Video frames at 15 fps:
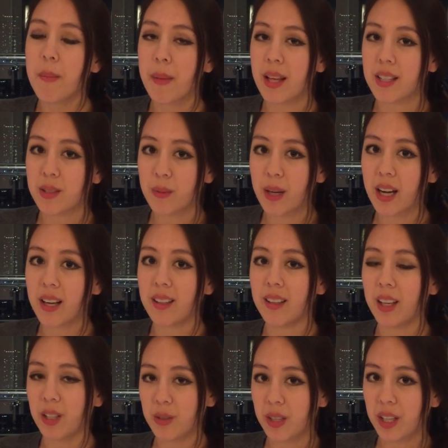men's wear,
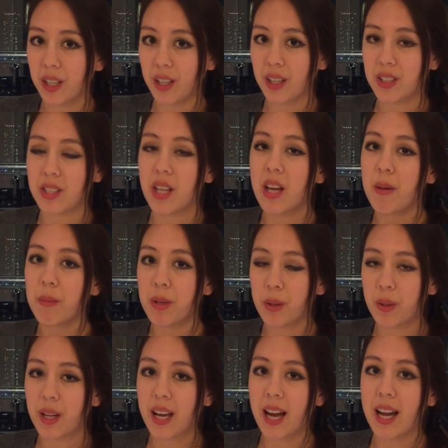luxury goods,
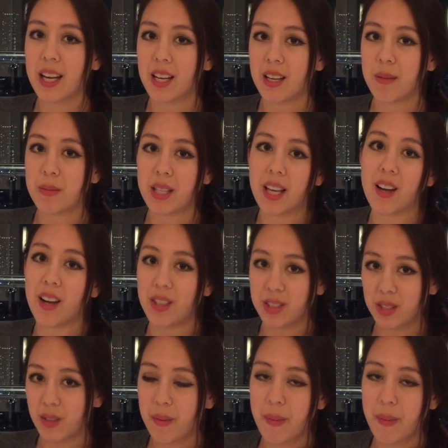beauty items, and also